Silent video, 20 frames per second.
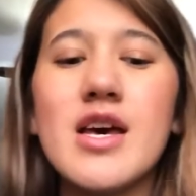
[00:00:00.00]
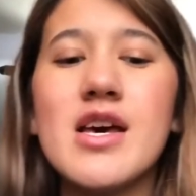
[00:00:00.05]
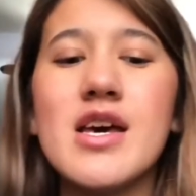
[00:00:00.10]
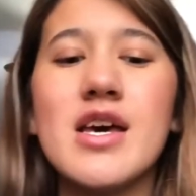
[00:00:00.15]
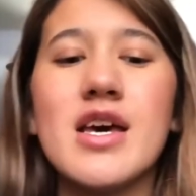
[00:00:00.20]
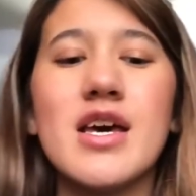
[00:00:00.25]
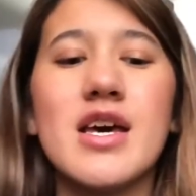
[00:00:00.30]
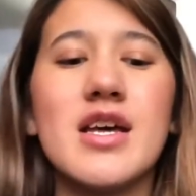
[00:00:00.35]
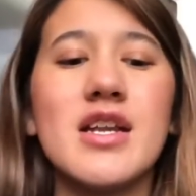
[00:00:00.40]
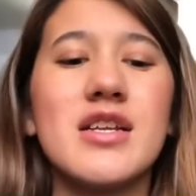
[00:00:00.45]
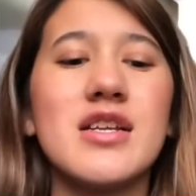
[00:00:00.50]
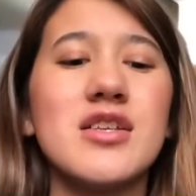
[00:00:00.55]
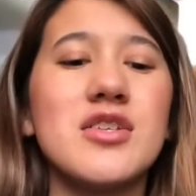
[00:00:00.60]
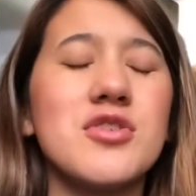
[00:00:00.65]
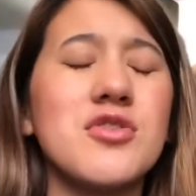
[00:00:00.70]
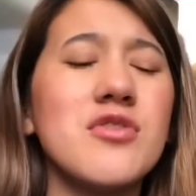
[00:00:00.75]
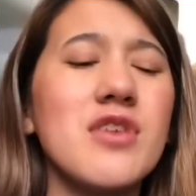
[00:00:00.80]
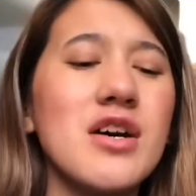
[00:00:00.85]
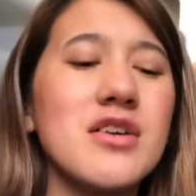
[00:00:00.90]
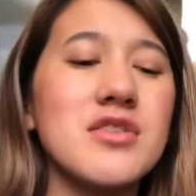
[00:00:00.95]
And in
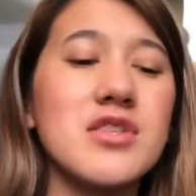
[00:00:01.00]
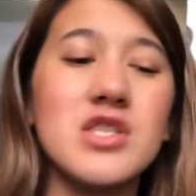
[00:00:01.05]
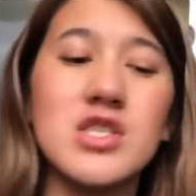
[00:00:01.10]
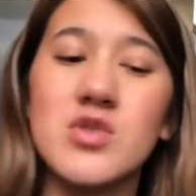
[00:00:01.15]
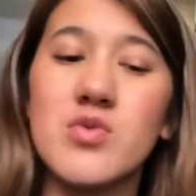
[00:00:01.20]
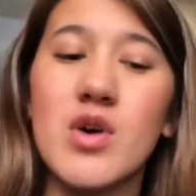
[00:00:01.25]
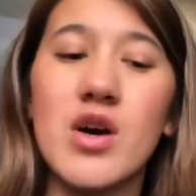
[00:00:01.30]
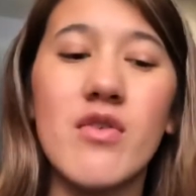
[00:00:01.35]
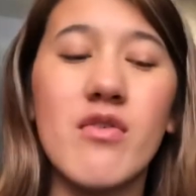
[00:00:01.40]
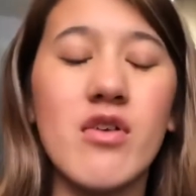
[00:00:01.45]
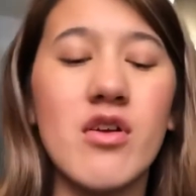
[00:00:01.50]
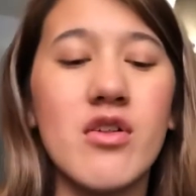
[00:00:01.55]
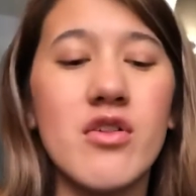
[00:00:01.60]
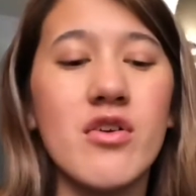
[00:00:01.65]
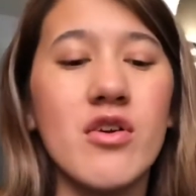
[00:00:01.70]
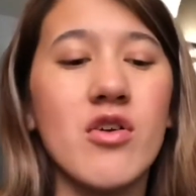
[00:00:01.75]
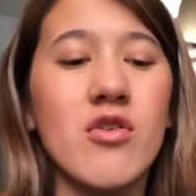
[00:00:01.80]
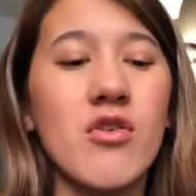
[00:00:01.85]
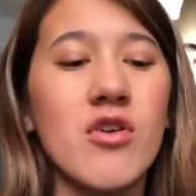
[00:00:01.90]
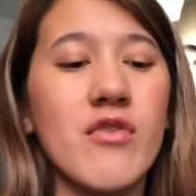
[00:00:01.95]
2012, another
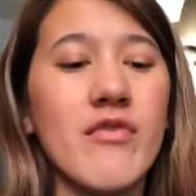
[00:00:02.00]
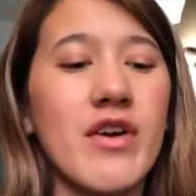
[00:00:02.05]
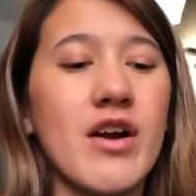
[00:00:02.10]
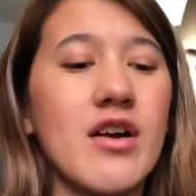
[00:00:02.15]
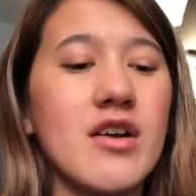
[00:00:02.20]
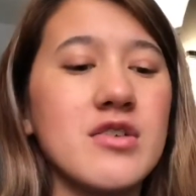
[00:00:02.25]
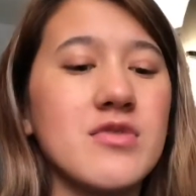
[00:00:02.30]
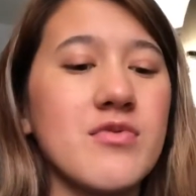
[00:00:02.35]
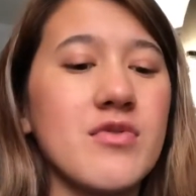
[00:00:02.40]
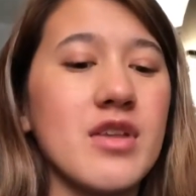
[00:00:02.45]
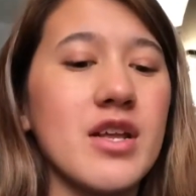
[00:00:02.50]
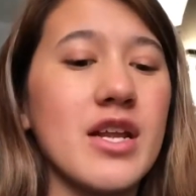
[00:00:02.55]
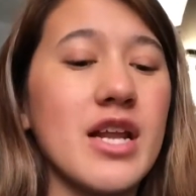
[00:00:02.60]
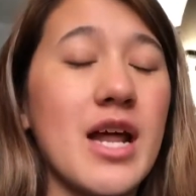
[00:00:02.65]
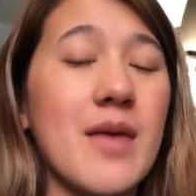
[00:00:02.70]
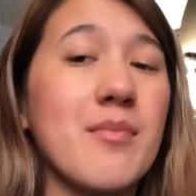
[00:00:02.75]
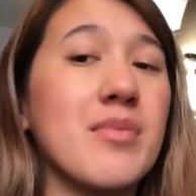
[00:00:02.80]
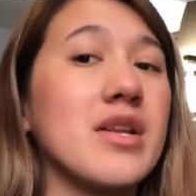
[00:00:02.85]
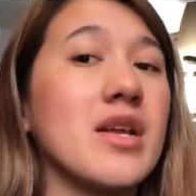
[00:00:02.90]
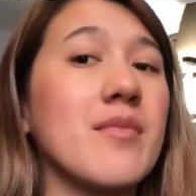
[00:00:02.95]
coronavirus-related
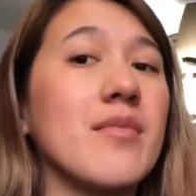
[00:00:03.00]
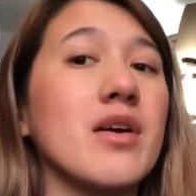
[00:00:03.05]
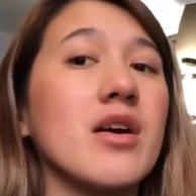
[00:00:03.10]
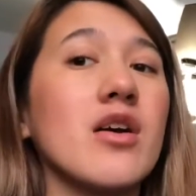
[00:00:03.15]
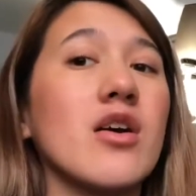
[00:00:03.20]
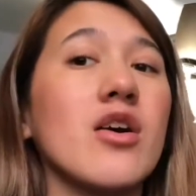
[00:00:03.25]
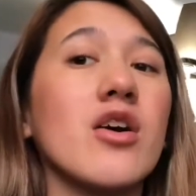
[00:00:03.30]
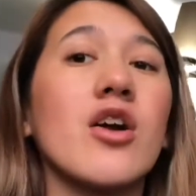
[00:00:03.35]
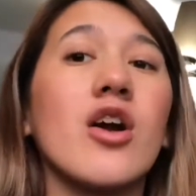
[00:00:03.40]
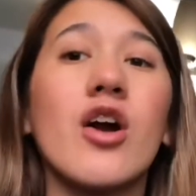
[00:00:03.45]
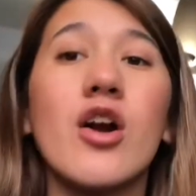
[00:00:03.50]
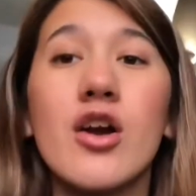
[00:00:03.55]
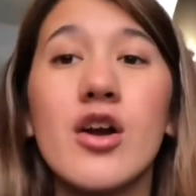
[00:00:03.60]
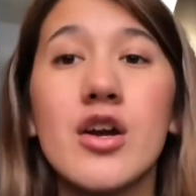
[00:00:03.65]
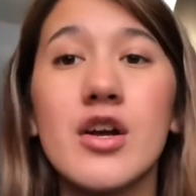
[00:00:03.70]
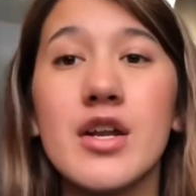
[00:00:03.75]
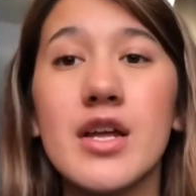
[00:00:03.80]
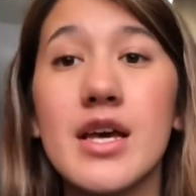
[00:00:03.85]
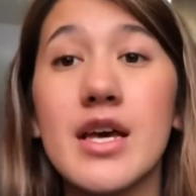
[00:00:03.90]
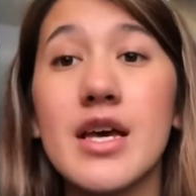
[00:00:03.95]
epidemic
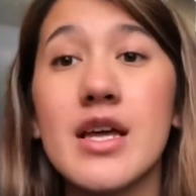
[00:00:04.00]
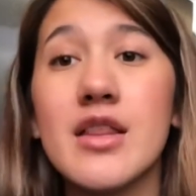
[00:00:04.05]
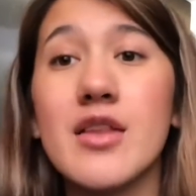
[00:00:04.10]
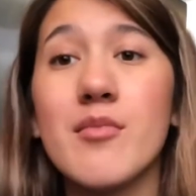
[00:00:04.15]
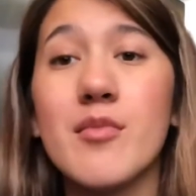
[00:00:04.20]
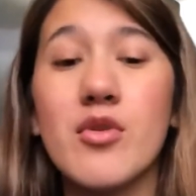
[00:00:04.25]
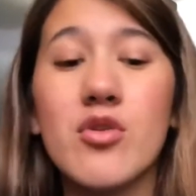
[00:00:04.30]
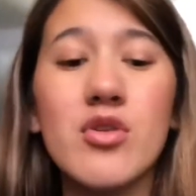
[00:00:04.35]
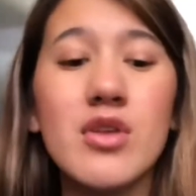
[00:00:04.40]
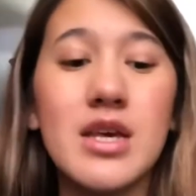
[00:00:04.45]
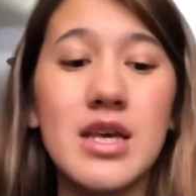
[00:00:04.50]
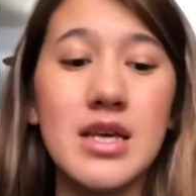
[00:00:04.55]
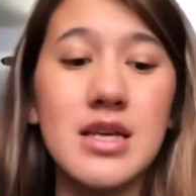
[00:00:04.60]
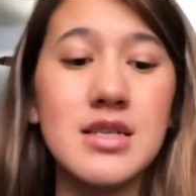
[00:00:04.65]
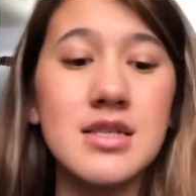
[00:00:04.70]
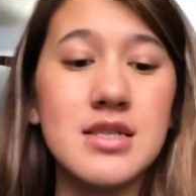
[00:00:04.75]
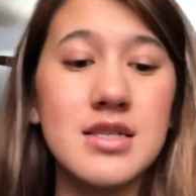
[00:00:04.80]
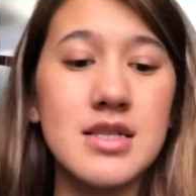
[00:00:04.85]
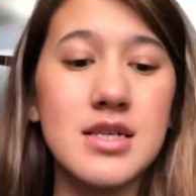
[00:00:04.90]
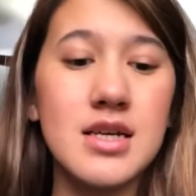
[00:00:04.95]
occurred in the Middle
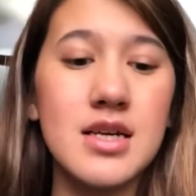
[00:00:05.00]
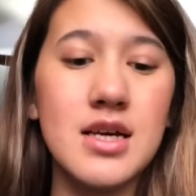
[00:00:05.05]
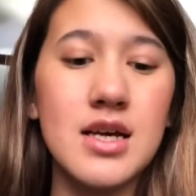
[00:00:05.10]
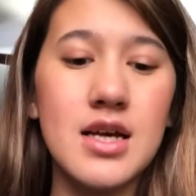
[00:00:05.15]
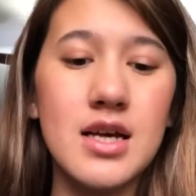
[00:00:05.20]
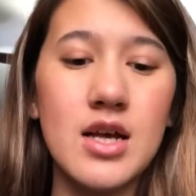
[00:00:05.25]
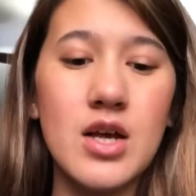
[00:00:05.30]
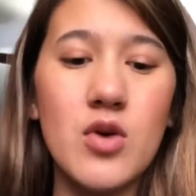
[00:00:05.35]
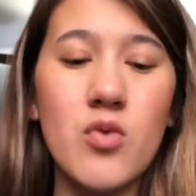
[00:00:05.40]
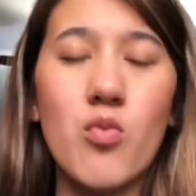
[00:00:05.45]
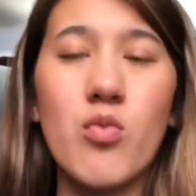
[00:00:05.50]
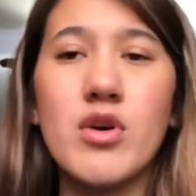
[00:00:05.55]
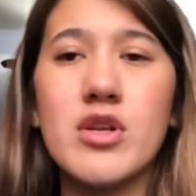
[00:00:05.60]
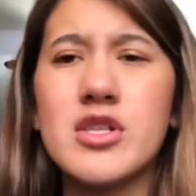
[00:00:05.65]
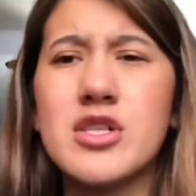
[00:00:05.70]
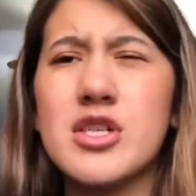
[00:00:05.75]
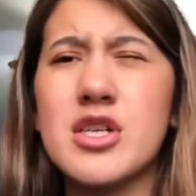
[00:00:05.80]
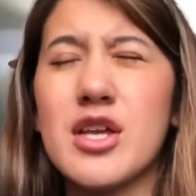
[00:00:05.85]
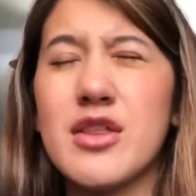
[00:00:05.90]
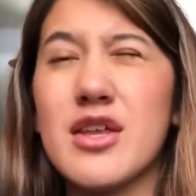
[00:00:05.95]
East,
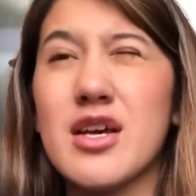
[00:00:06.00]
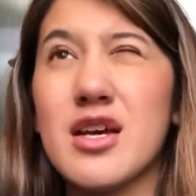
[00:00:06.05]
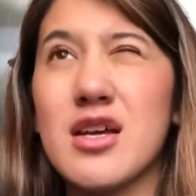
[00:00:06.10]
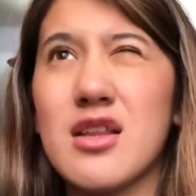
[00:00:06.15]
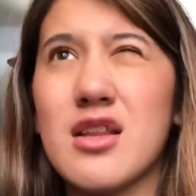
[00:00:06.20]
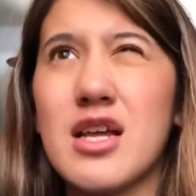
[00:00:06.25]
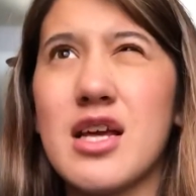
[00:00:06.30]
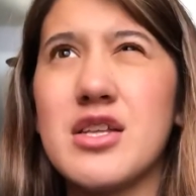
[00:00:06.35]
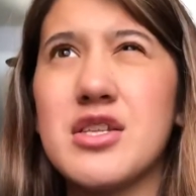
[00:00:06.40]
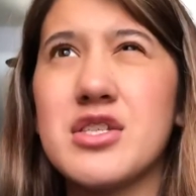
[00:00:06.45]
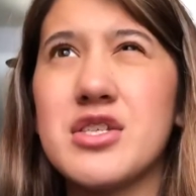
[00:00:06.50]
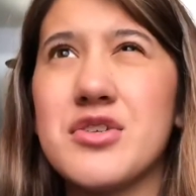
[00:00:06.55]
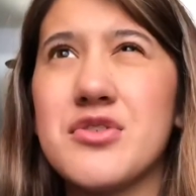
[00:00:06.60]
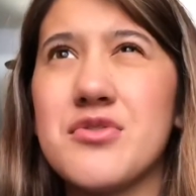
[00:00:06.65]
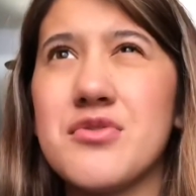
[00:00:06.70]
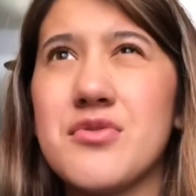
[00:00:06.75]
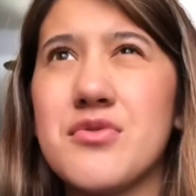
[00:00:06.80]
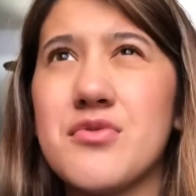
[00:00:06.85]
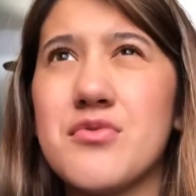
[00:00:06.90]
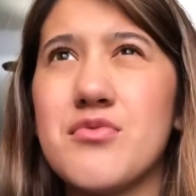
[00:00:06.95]
which I think led
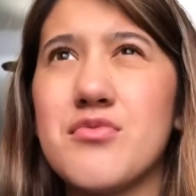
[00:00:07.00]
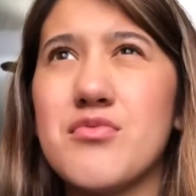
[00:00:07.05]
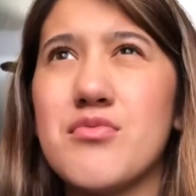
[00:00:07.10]
to